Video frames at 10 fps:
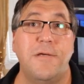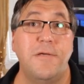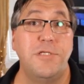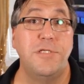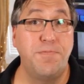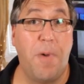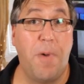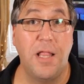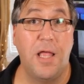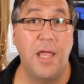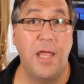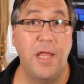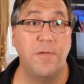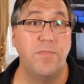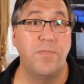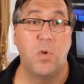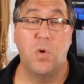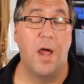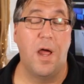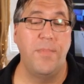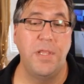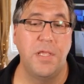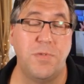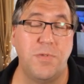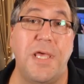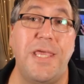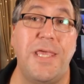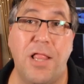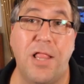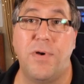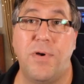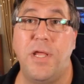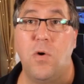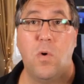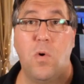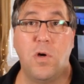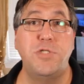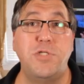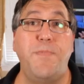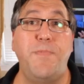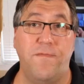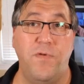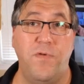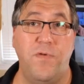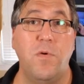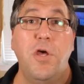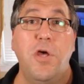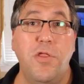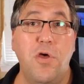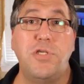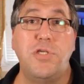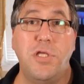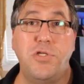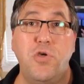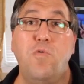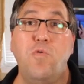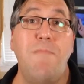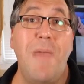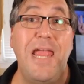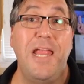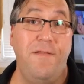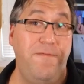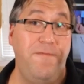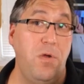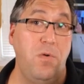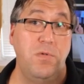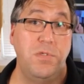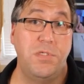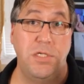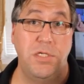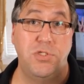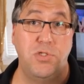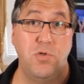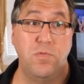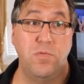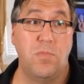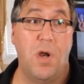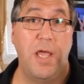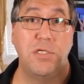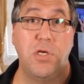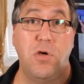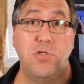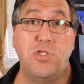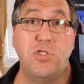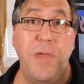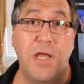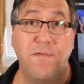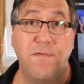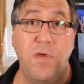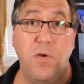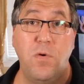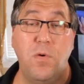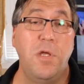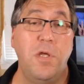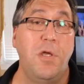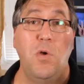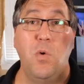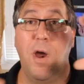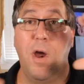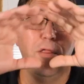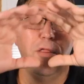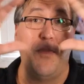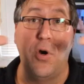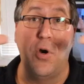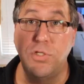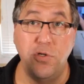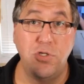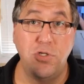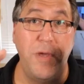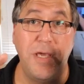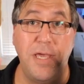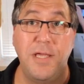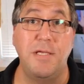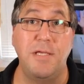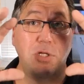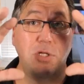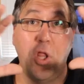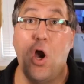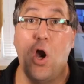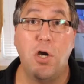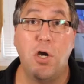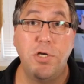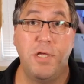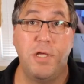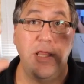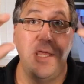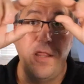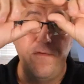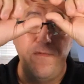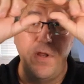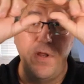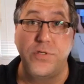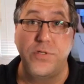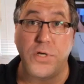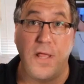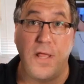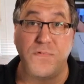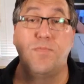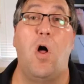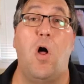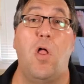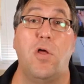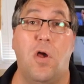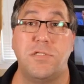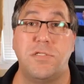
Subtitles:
spotlight, this would say gallery or speaker view. Those are the 2 main views in Zoom, right? So speaker view, where the person who's speaking is large and the other videos are kind of small across